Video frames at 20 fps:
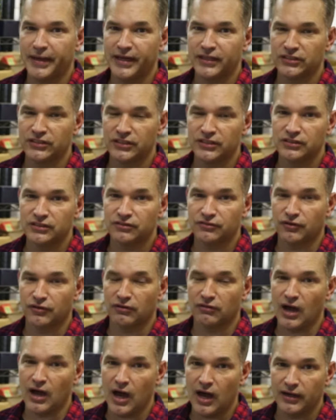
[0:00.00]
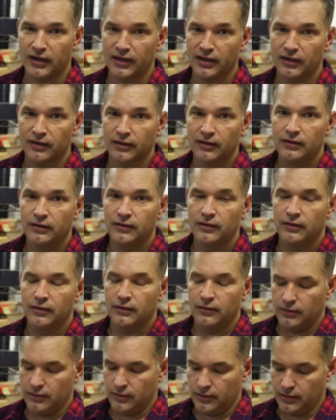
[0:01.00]
edges, for rotting,
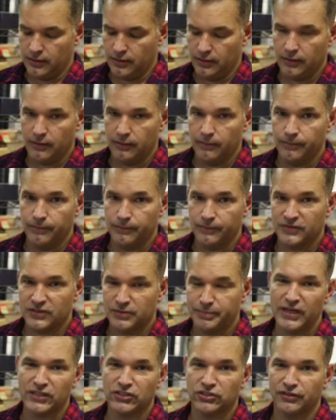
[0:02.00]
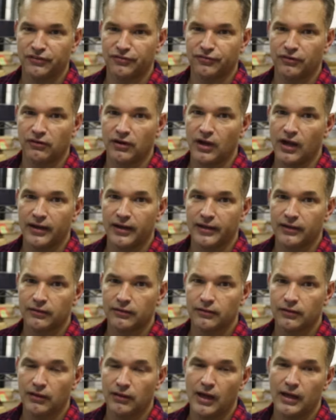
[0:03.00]
especially for rotting.
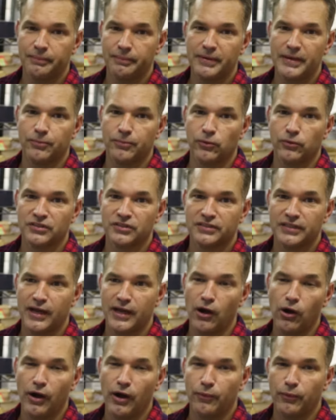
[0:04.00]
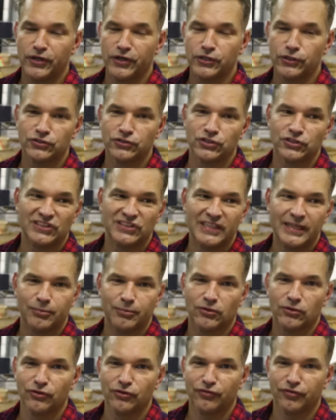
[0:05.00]
A lot of people will say, oh, I want to use a
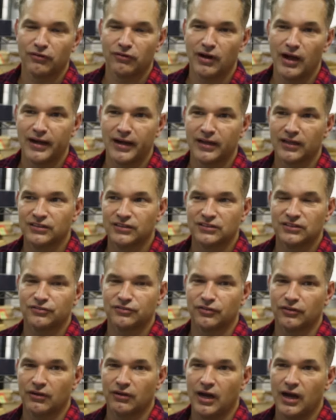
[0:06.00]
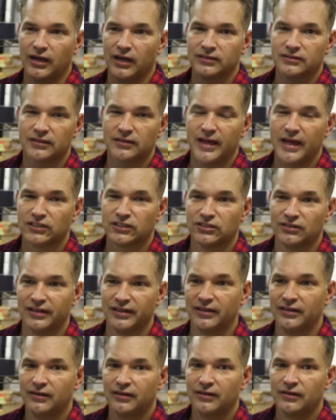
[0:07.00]
cheap glue for rotting because it's for rods.
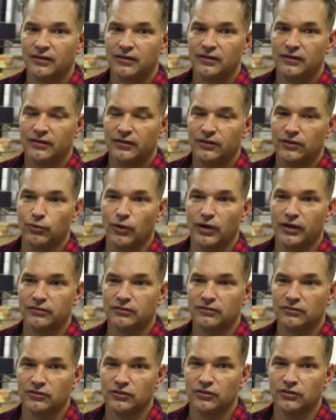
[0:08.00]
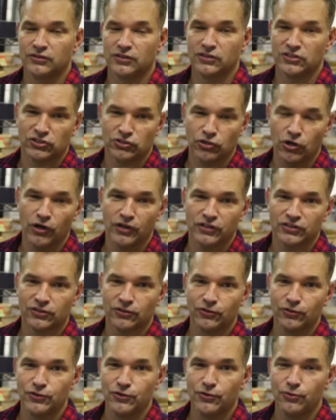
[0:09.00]
Actually, you want the strongest
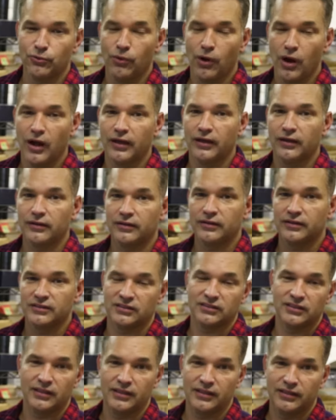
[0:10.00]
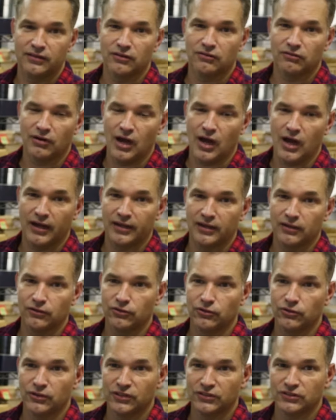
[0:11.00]
glue you want is in the rotting
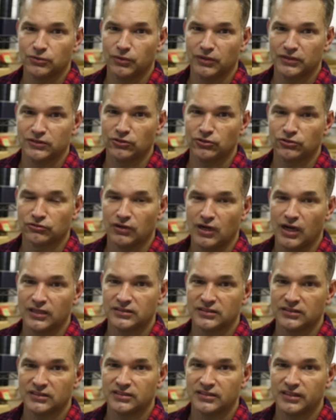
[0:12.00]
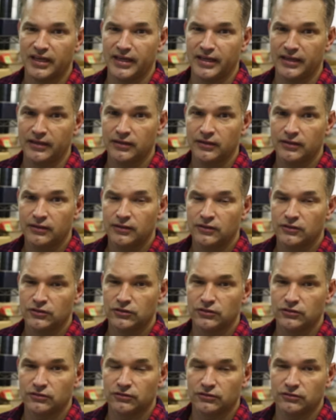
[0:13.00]
glue because you want those rods to stay
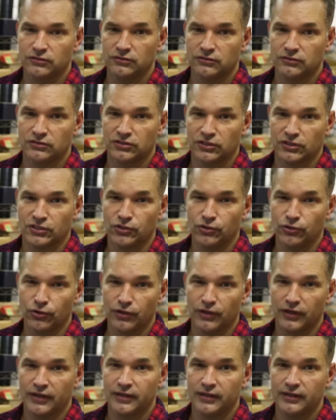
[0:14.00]
secure